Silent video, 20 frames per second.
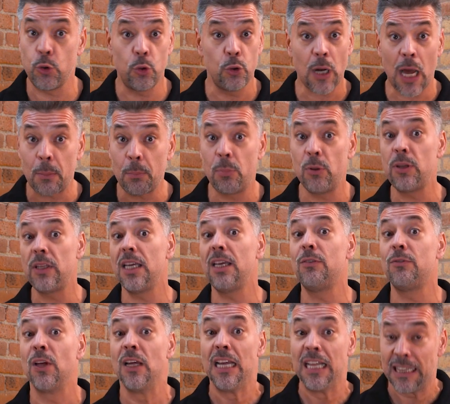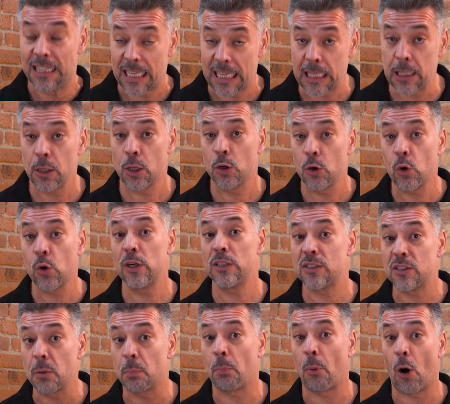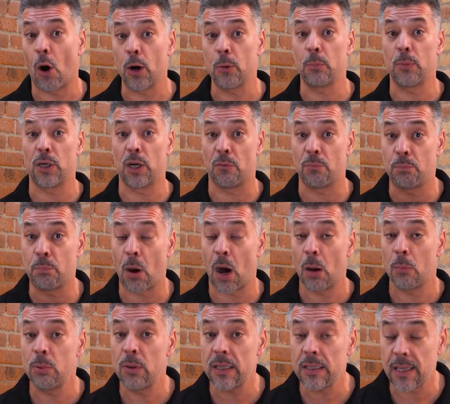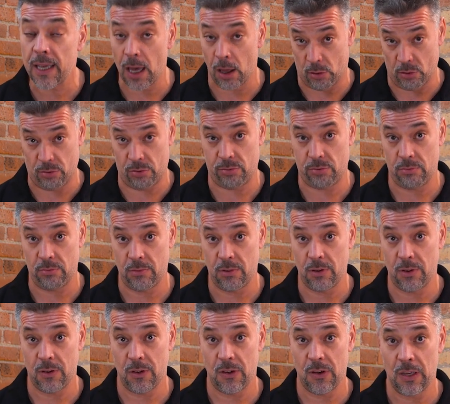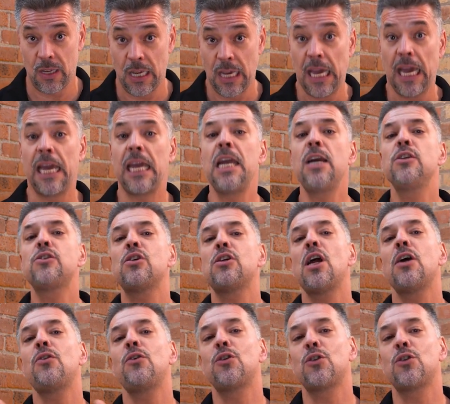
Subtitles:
do not believe the Illinois Department of Public Health, here's another